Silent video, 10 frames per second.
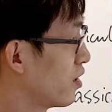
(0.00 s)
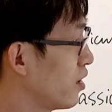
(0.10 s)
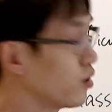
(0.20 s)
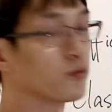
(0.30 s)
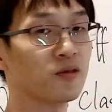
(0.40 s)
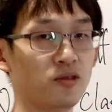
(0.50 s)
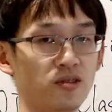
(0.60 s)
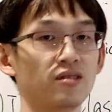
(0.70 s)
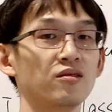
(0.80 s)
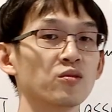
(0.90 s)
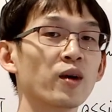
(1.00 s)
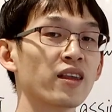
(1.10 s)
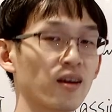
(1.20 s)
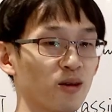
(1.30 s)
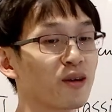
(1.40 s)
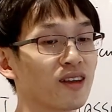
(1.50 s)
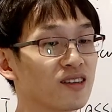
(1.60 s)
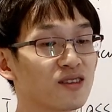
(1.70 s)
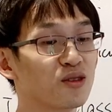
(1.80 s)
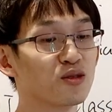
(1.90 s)
And you might think, okay,
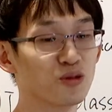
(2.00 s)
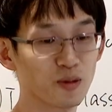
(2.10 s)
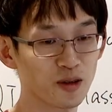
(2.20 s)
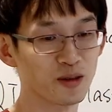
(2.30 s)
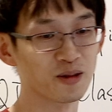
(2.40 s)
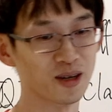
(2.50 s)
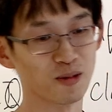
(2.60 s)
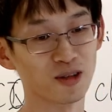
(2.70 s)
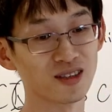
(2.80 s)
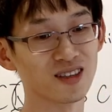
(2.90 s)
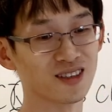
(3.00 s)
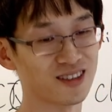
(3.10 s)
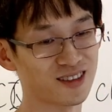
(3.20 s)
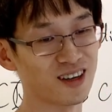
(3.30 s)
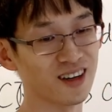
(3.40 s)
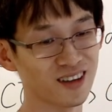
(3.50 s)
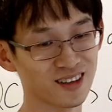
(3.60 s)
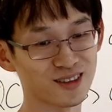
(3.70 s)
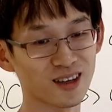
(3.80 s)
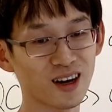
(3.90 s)
that's still doable, right? 1 ton is
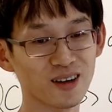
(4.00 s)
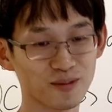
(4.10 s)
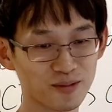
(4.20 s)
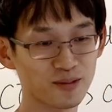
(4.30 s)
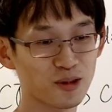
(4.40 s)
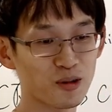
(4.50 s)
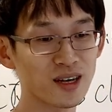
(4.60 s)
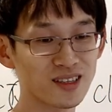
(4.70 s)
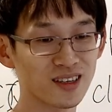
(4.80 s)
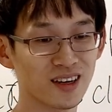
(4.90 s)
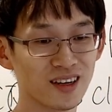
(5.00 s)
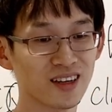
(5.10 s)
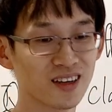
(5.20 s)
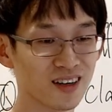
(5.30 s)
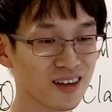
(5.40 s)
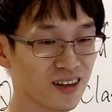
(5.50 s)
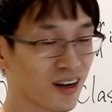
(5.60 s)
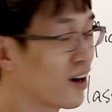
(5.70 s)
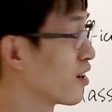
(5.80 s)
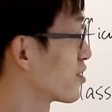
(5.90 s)
it's not crazily
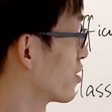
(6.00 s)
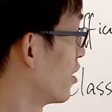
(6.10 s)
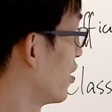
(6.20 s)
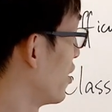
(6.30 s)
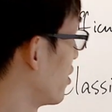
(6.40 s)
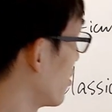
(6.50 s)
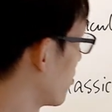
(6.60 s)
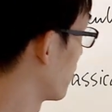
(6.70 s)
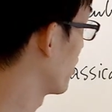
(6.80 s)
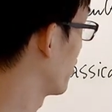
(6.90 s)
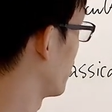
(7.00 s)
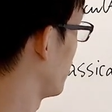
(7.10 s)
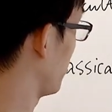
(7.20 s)
large, but